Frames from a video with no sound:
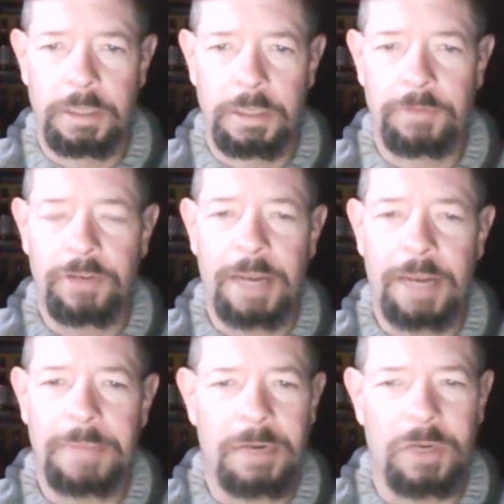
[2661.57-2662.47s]
gift
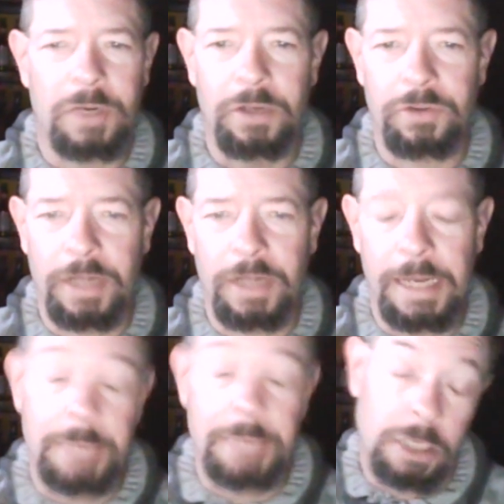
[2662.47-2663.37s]
shop. I don't want to go through all that. I
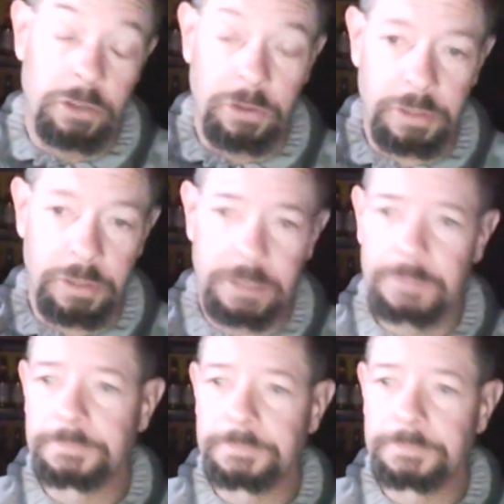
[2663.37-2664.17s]
mean, I could do it,